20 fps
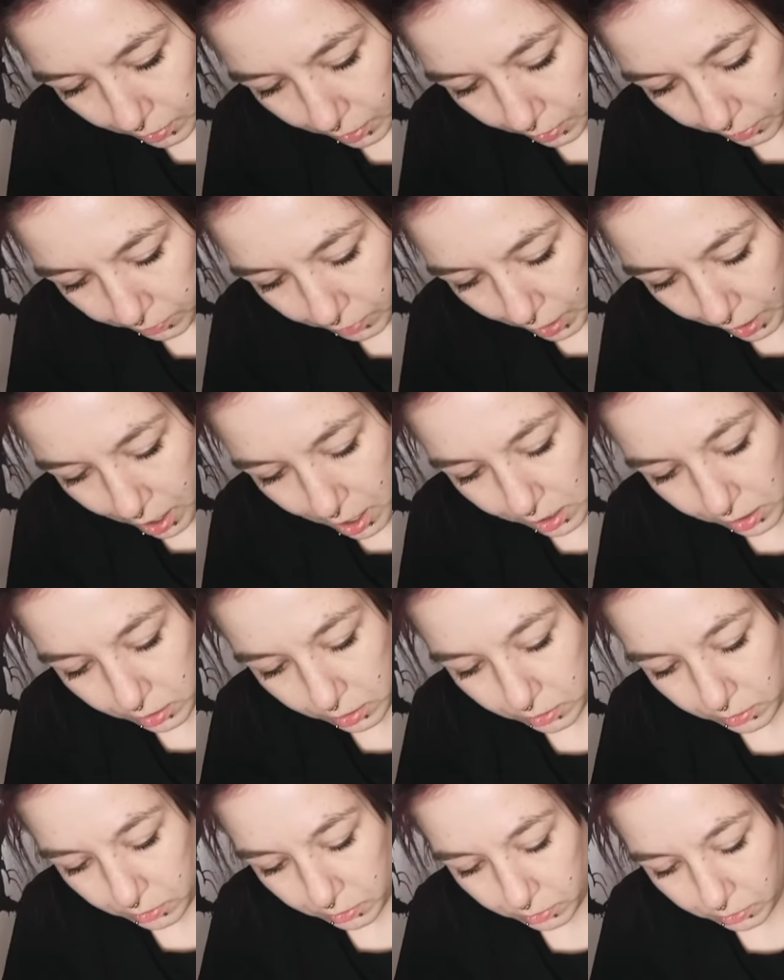of
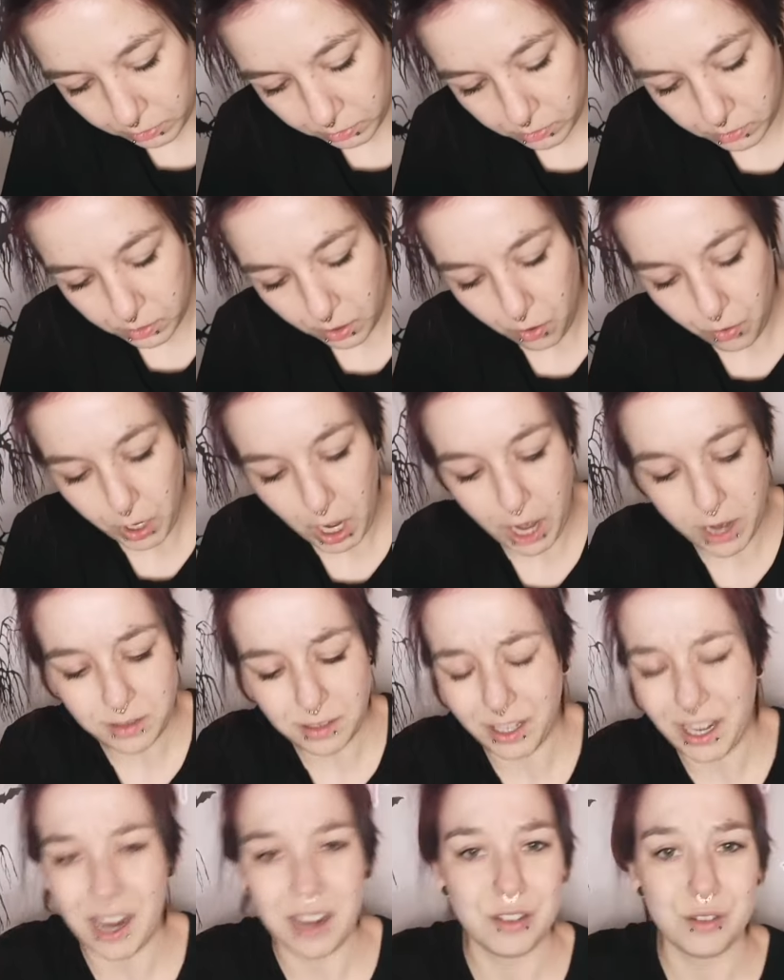that. So guys,
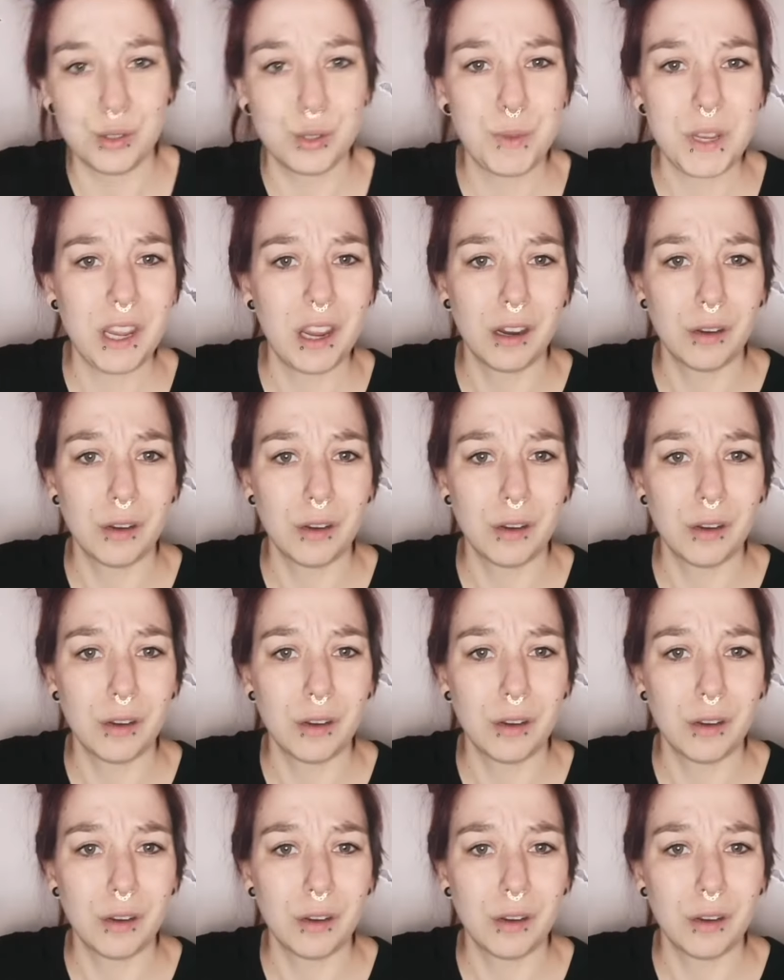again, just be